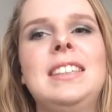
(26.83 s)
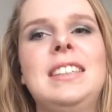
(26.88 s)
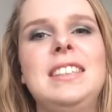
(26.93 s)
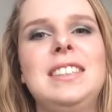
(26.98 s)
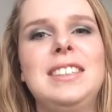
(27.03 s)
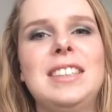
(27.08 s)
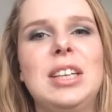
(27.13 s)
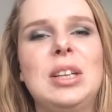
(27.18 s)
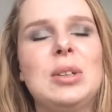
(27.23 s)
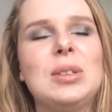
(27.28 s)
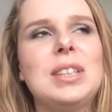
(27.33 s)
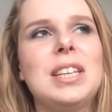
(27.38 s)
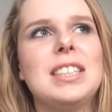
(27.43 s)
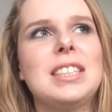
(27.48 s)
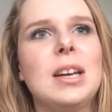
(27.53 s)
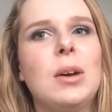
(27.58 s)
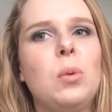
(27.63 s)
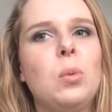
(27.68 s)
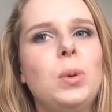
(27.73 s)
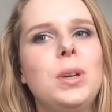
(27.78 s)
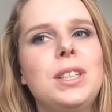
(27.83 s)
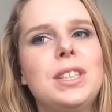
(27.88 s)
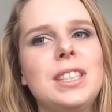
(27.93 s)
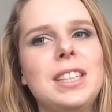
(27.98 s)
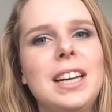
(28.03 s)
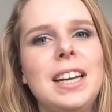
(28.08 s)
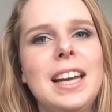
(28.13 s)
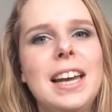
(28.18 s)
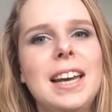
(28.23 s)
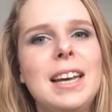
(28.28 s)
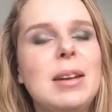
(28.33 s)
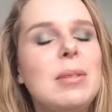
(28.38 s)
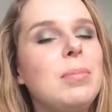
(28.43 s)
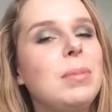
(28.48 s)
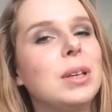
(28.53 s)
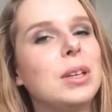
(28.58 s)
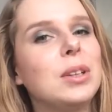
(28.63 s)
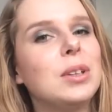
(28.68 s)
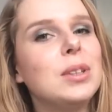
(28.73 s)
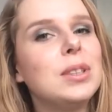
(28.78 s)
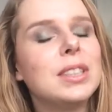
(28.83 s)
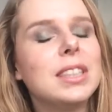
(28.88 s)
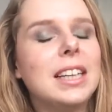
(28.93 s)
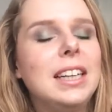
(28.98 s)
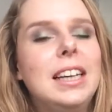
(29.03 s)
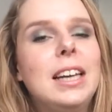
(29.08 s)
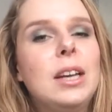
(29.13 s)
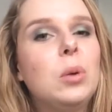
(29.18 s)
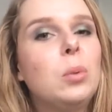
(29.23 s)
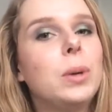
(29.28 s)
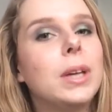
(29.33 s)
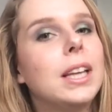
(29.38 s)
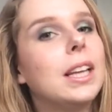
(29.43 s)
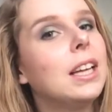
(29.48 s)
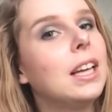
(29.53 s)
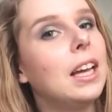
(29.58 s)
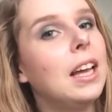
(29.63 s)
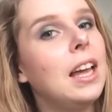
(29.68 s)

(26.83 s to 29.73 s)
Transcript: shadows as I wish I had because I had a week